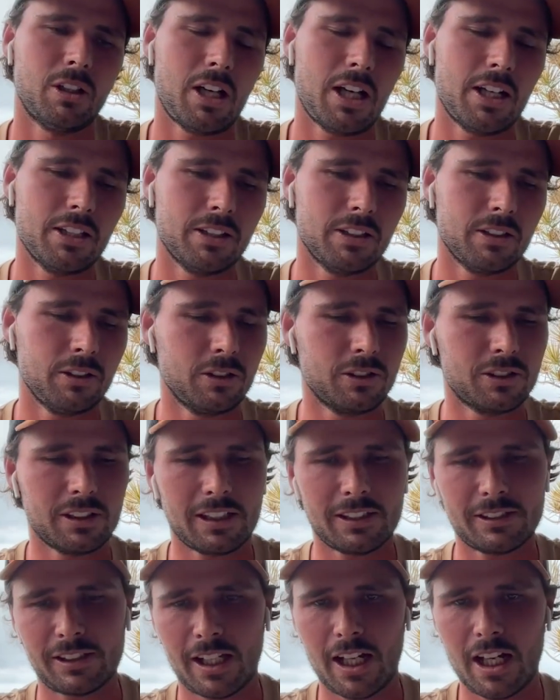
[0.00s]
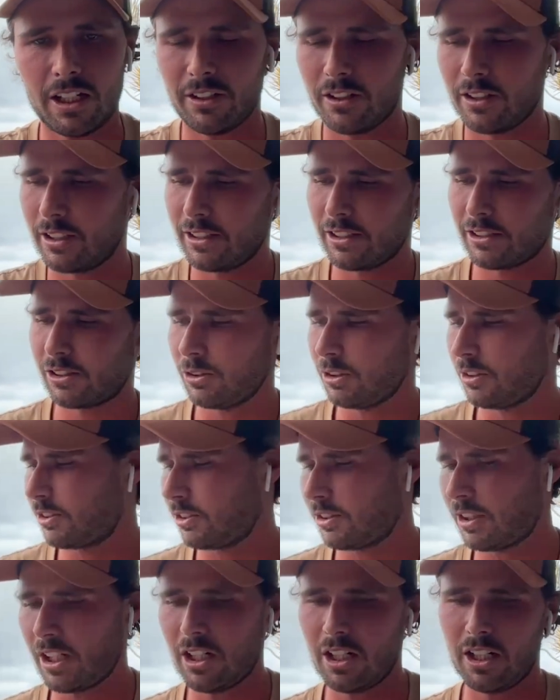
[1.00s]
and using their sounder, and they're sort of
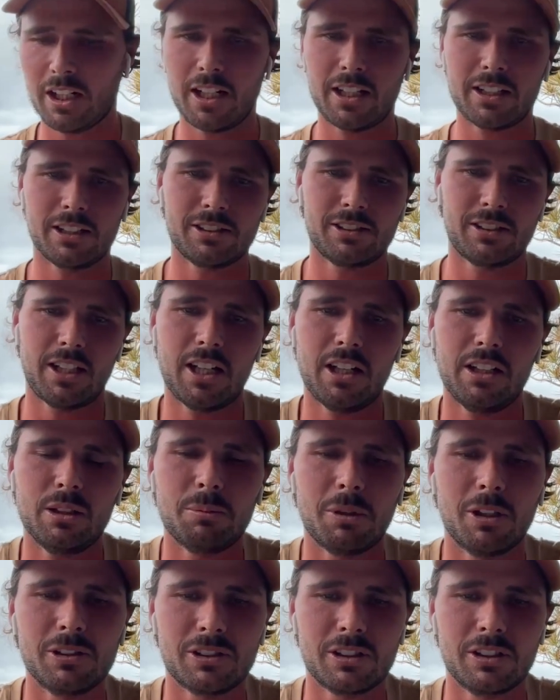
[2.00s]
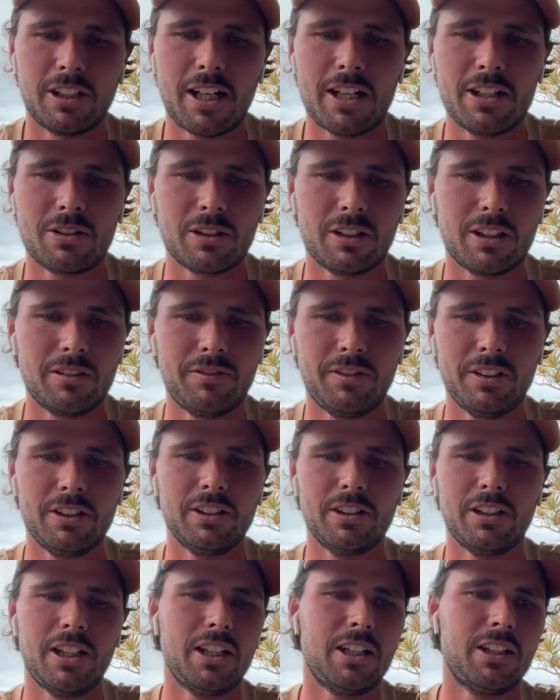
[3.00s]
staring at their sounder most of the day, trying to
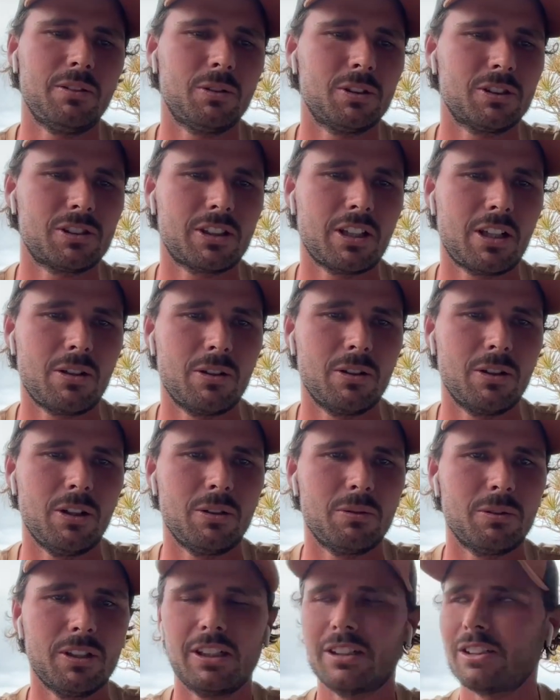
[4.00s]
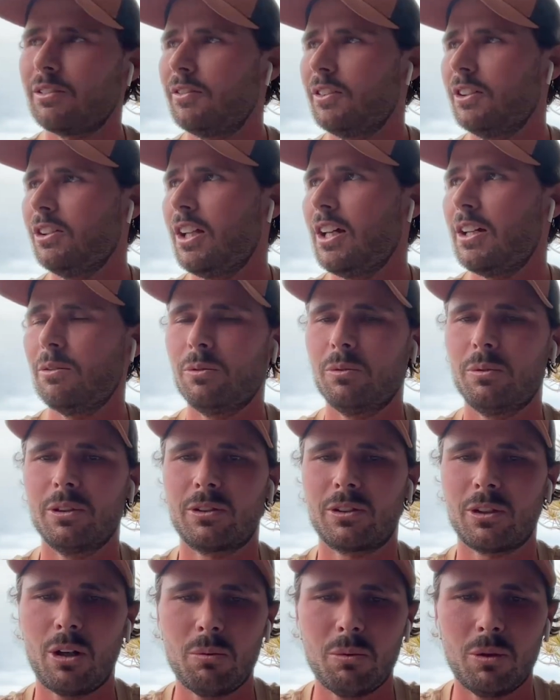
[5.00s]
figure out what's going on. Whereas I feel like with
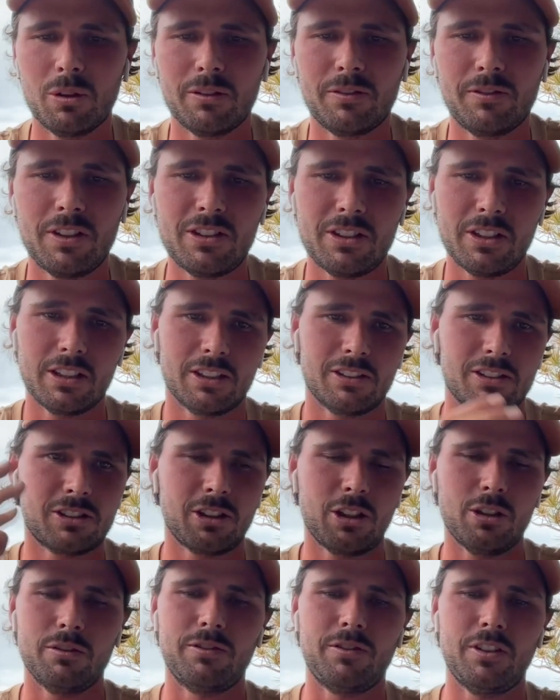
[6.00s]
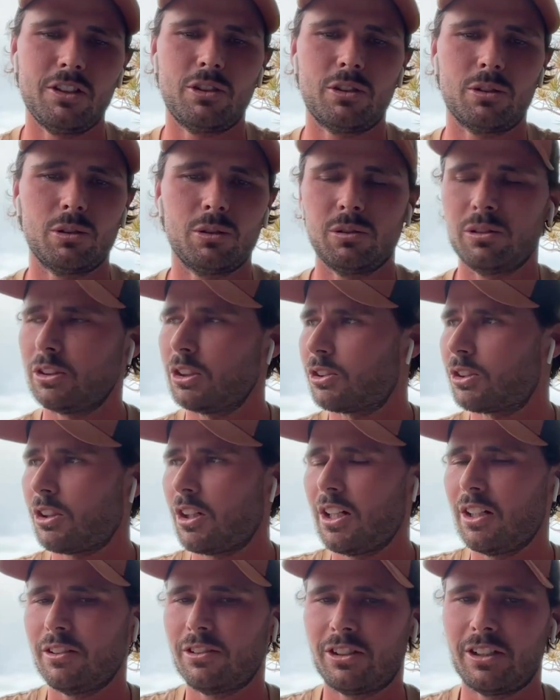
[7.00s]
topwater fishing, it's so visual. You're
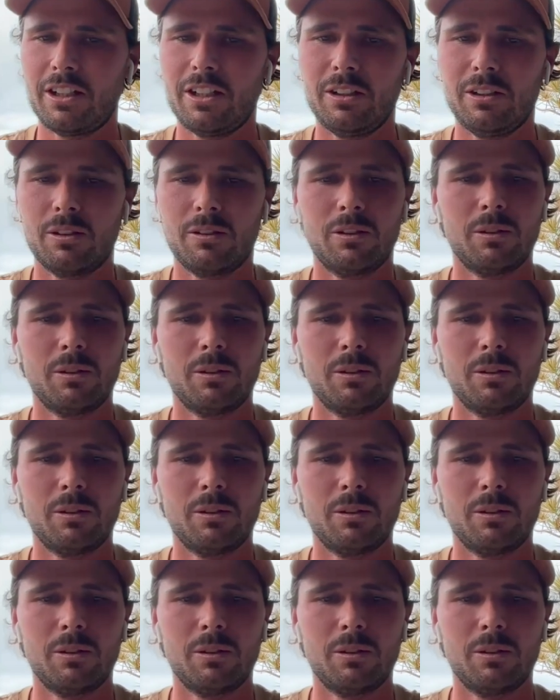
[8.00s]
trying to see